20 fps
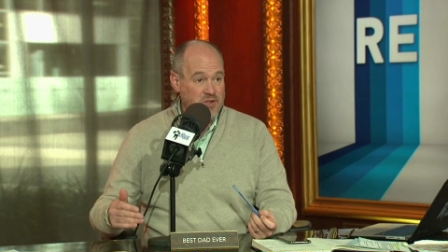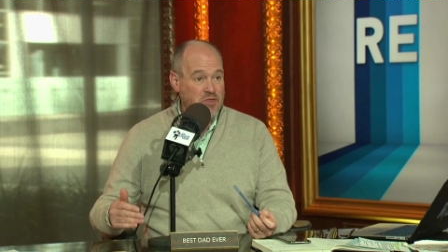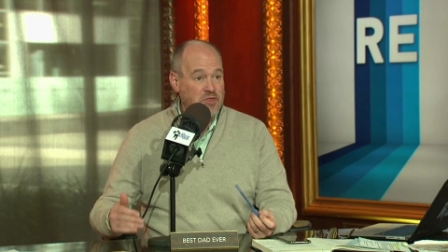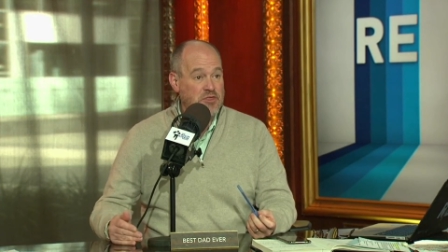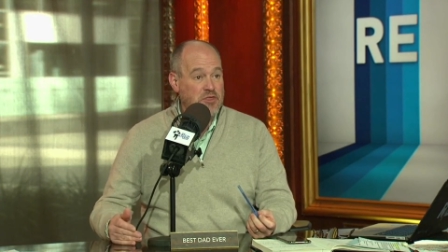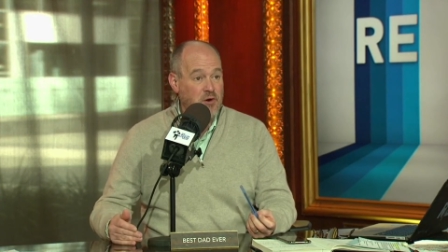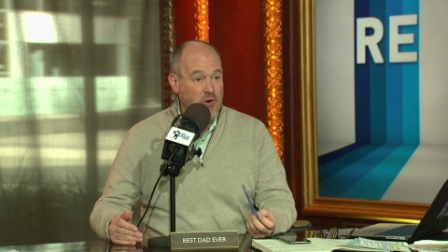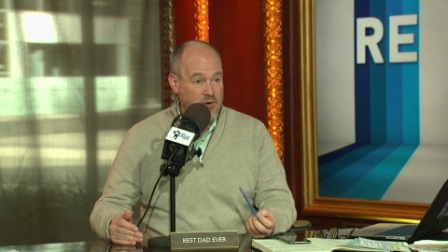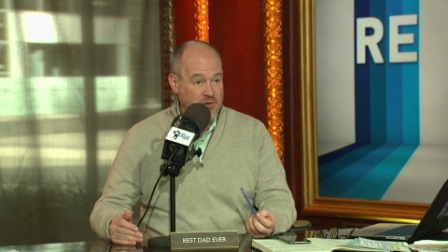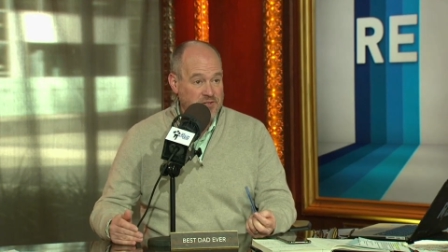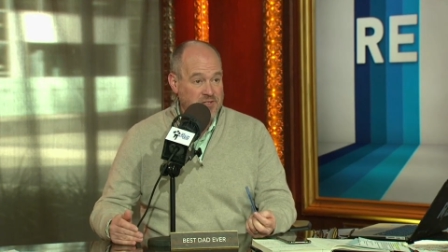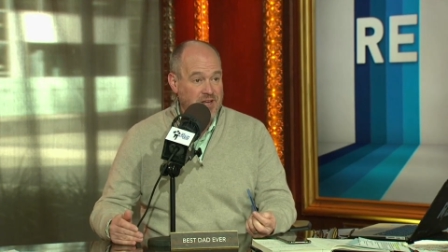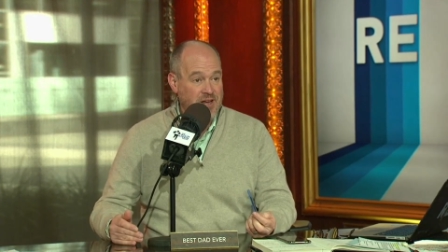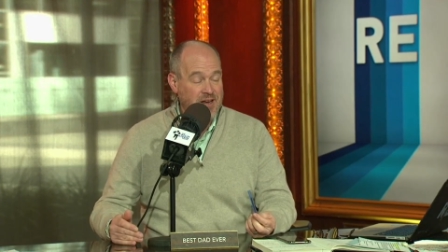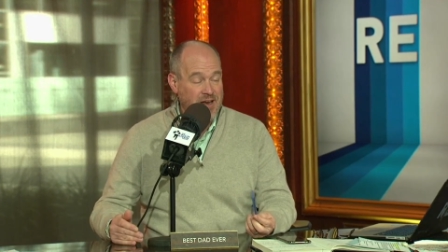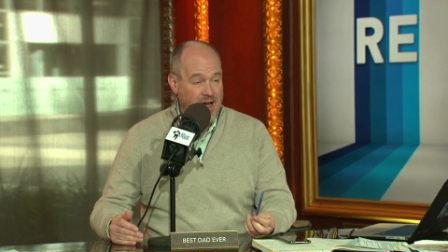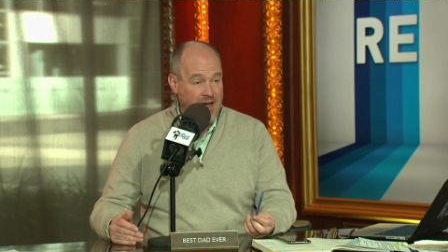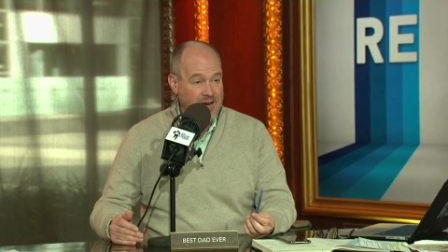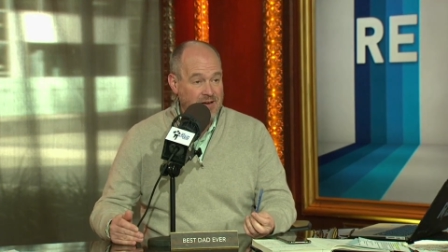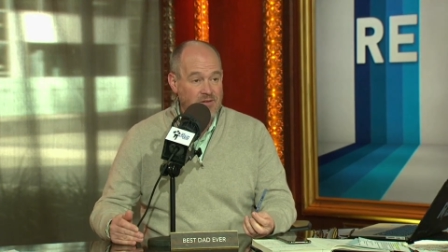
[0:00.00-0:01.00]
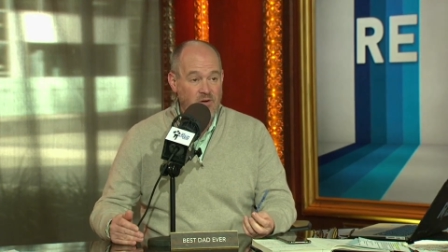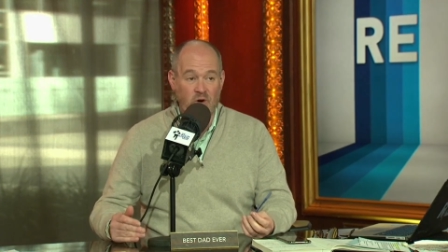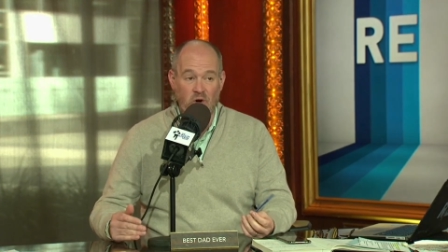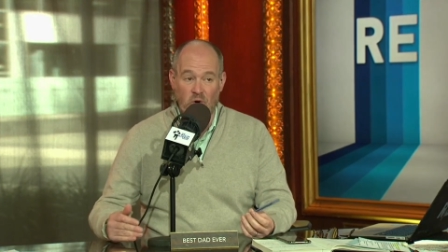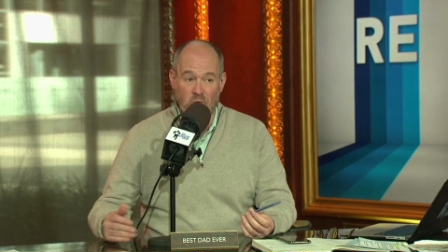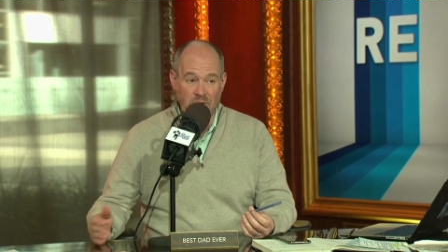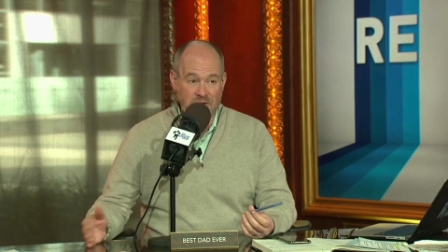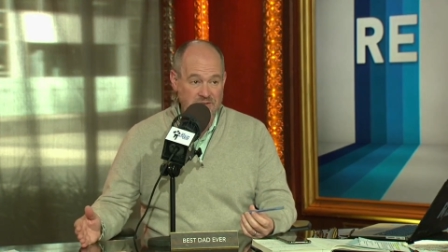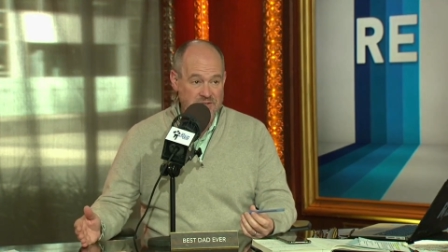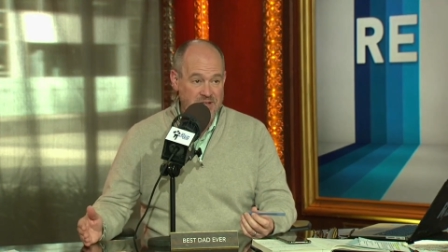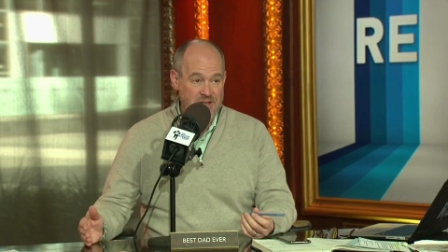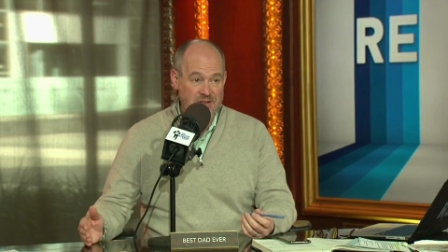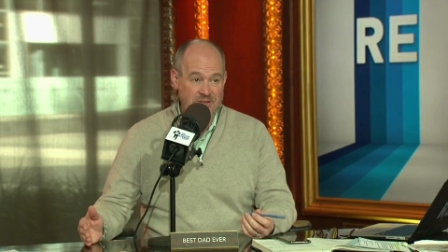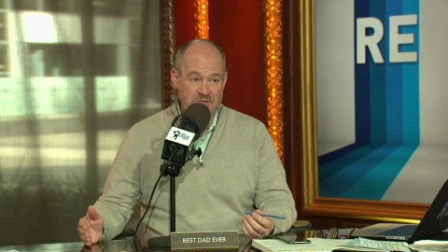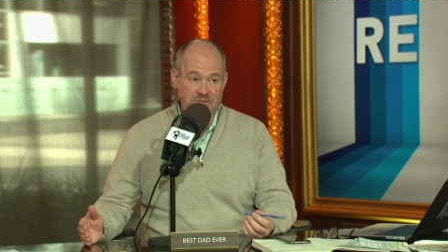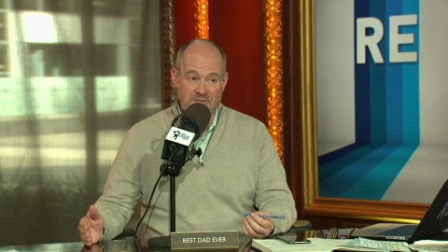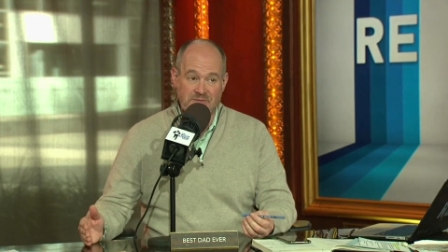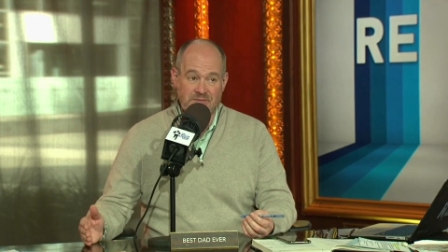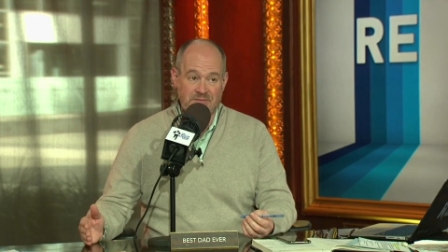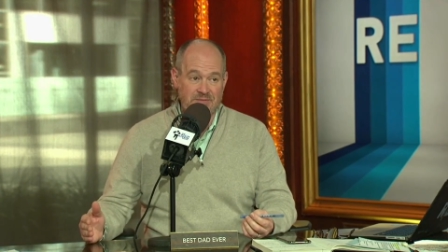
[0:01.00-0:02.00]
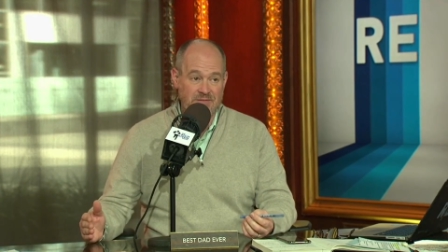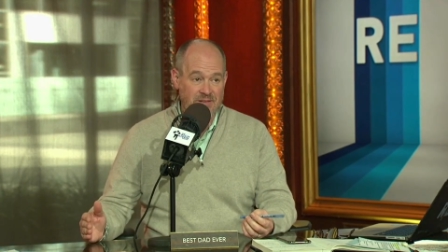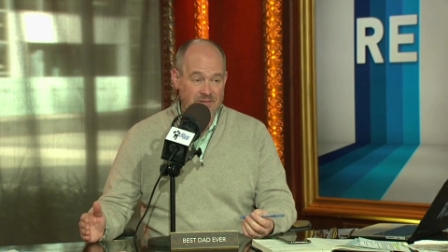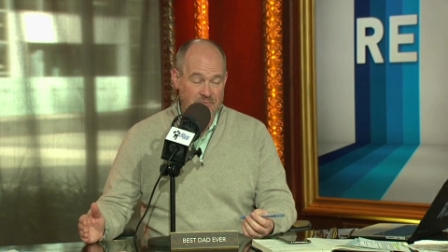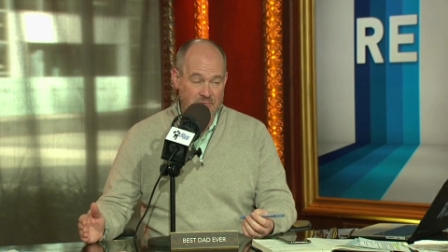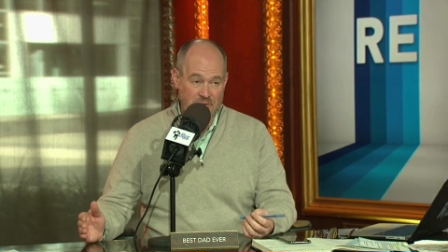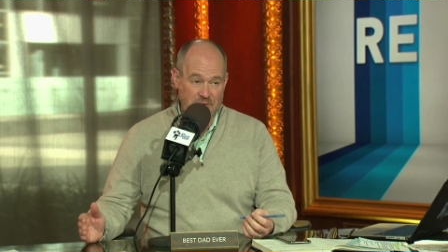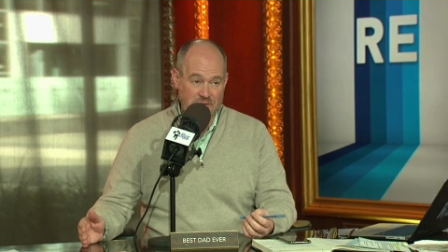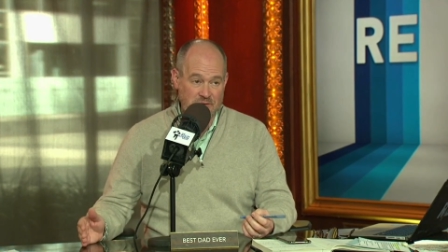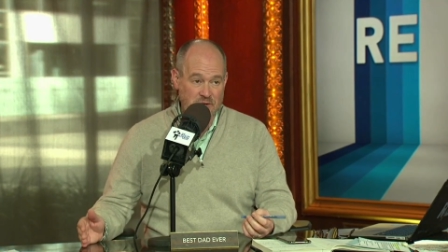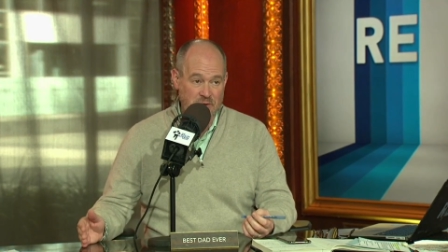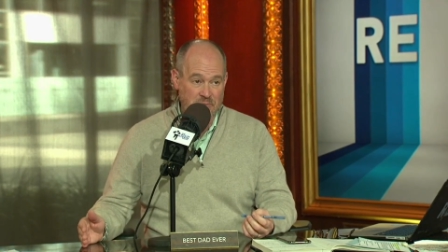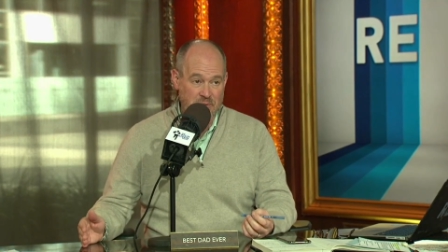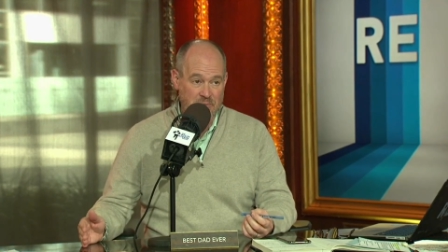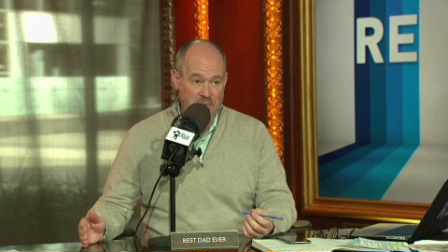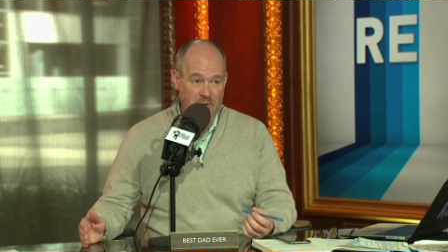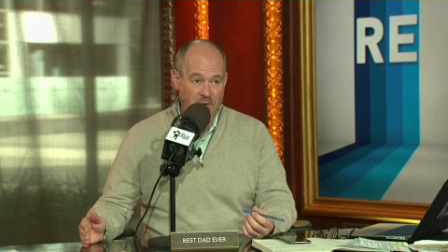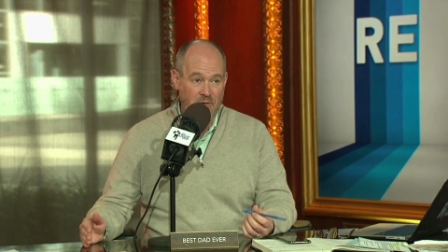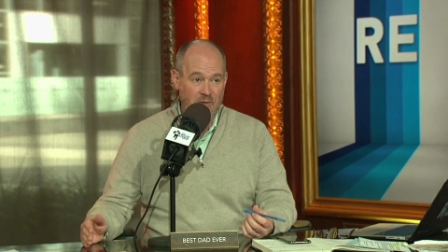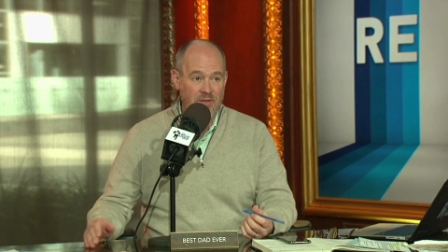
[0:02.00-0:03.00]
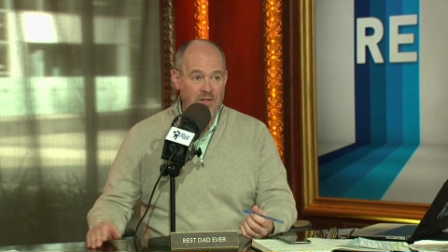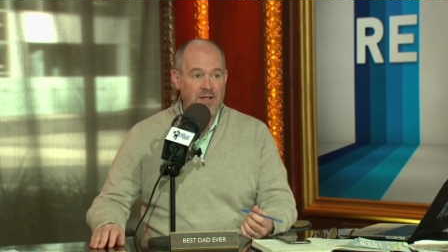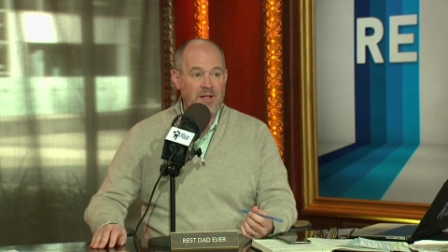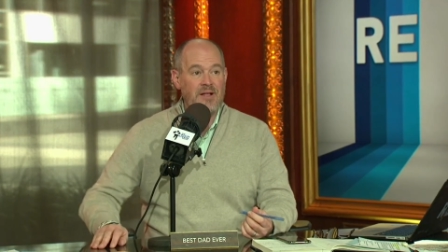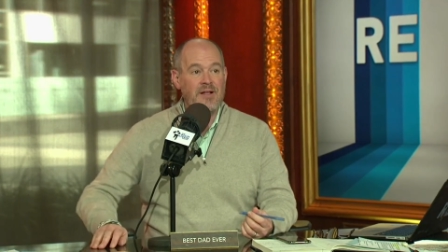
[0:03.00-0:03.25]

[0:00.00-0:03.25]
a Thursday night, always is. Yes. For the Super Bowl.